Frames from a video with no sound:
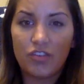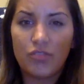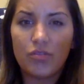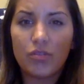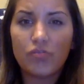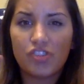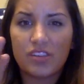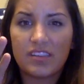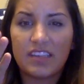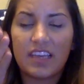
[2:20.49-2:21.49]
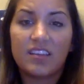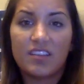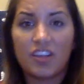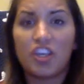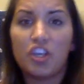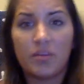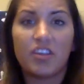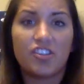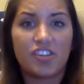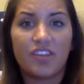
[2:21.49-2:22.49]
you don't just get this
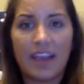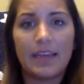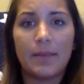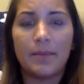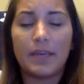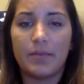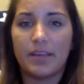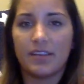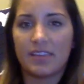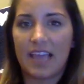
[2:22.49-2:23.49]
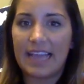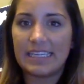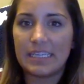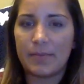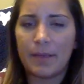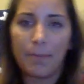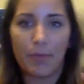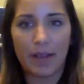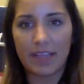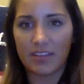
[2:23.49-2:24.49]
accumulation of ADP because the ATP
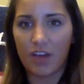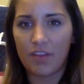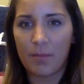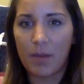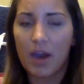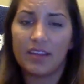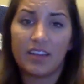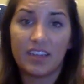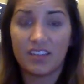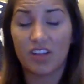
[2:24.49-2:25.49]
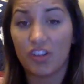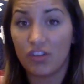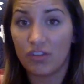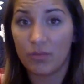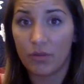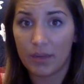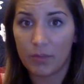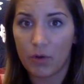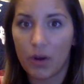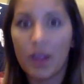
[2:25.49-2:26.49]
breaks off the bond and then it's not usable
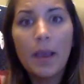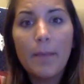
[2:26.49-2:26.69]
anymore.